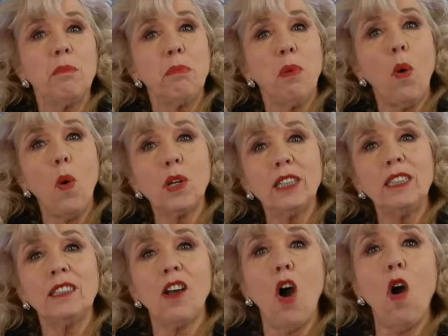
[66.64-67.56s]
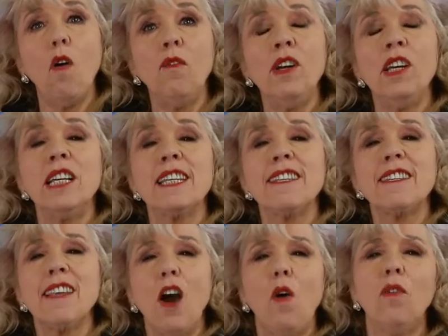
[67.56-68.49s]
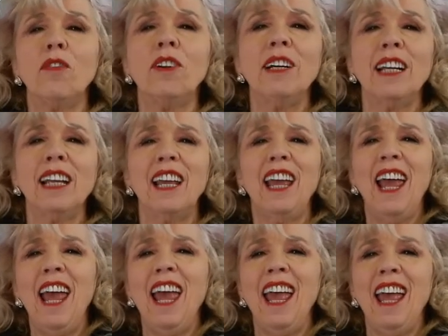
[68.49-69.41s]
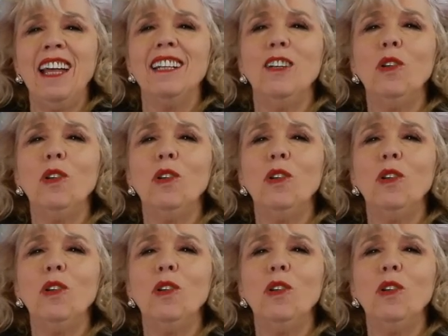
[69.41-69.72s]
the importance of self-care,